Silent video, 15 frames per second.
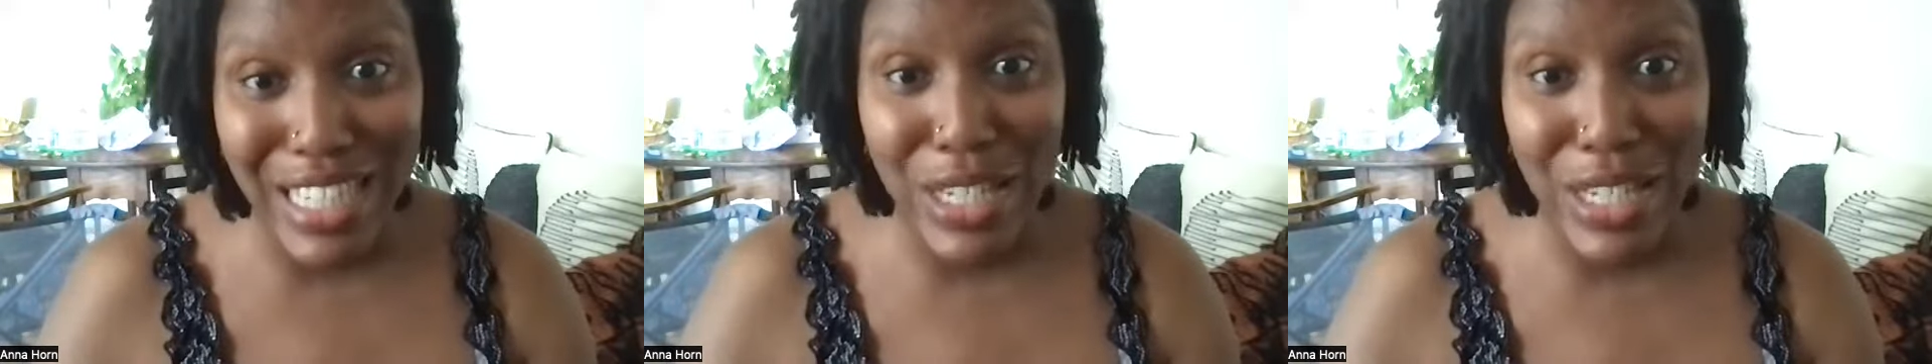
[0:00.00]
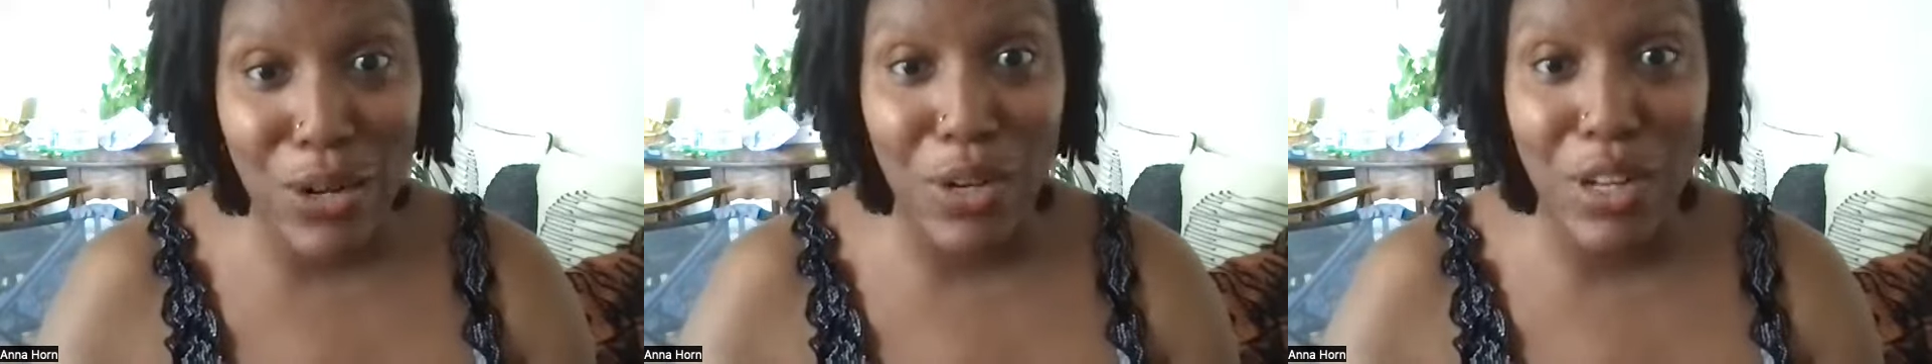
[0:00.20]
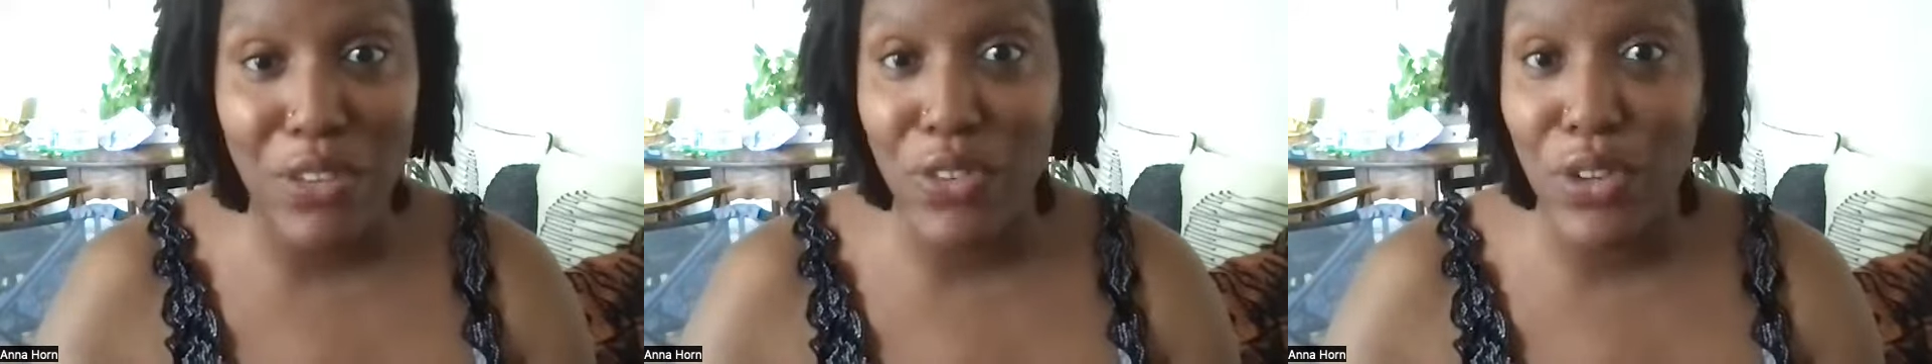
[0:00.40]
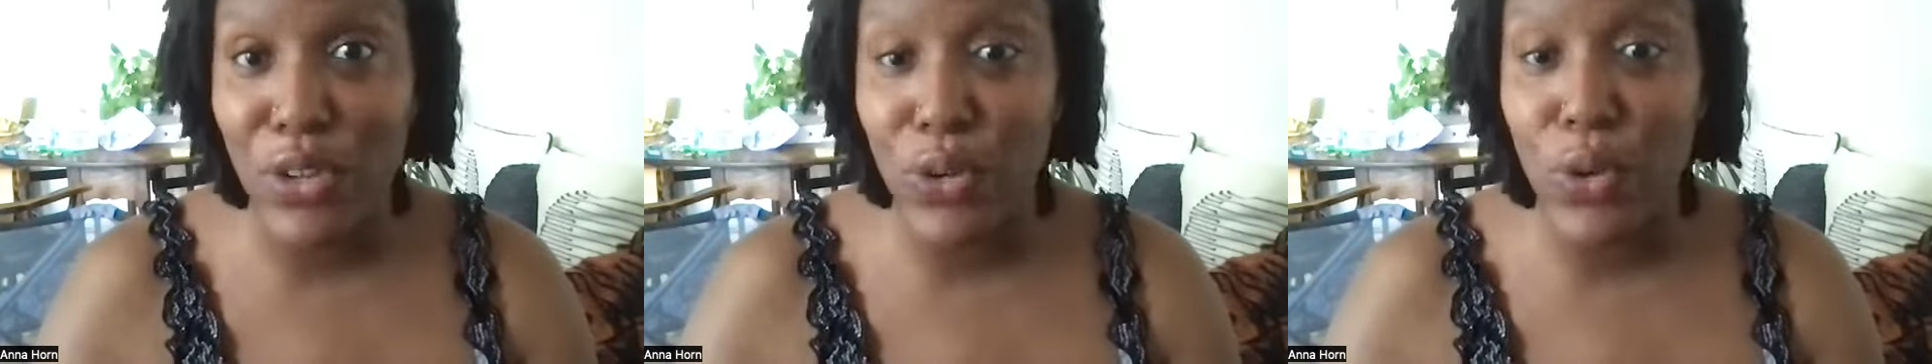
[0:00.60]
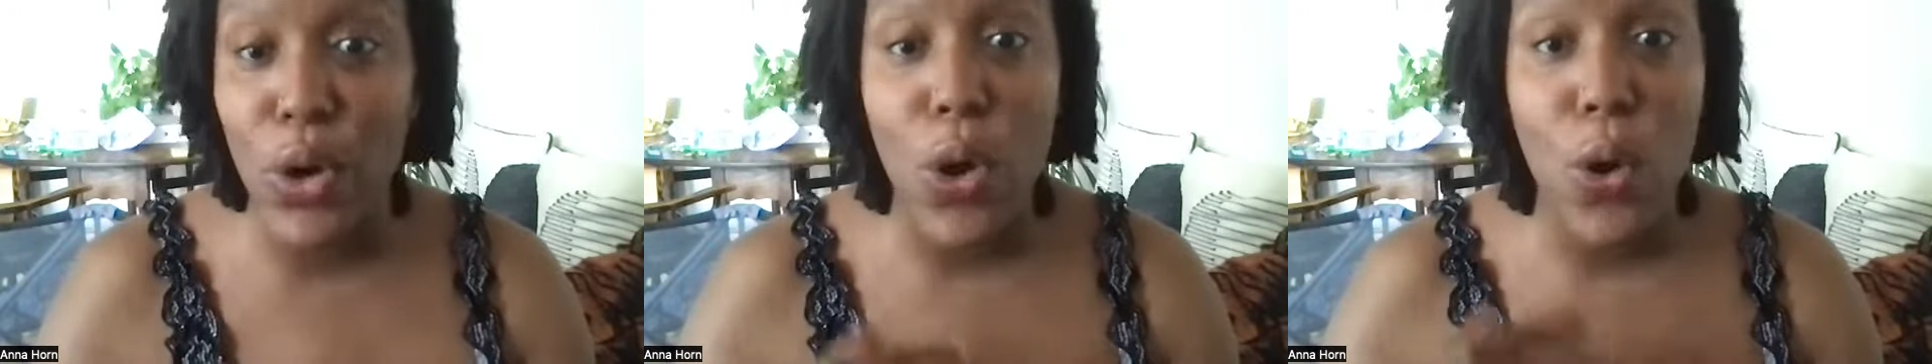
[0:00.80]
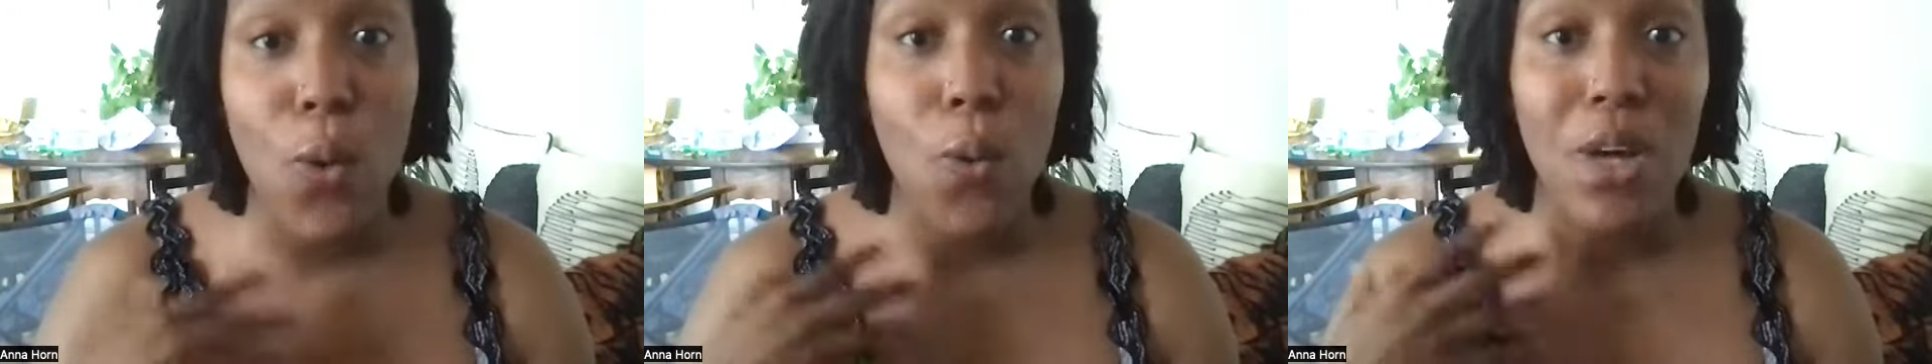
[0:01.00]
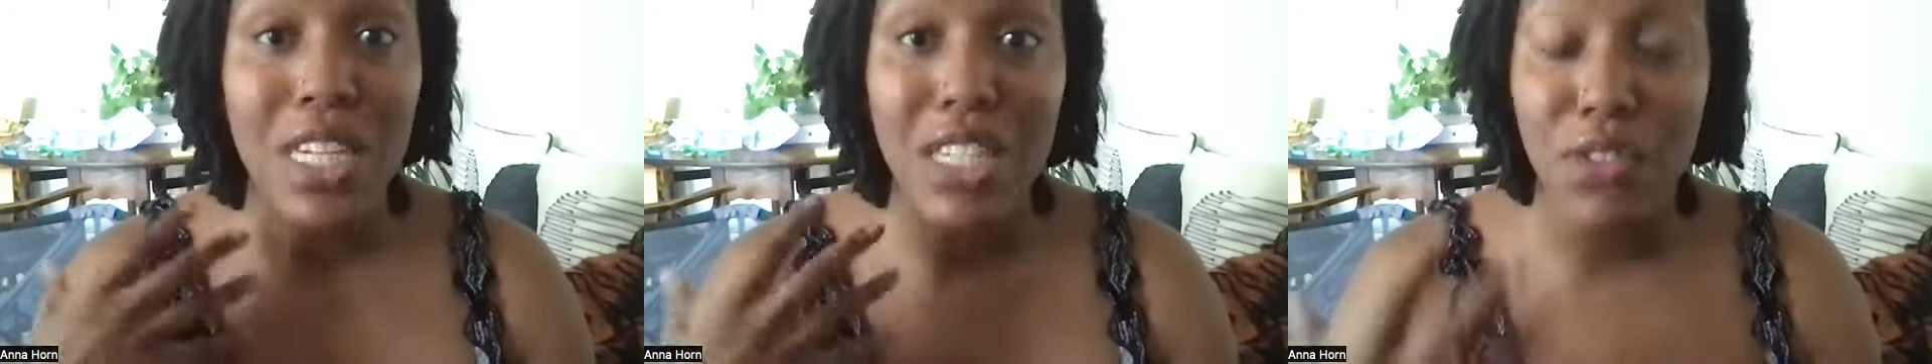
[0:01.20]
So if you want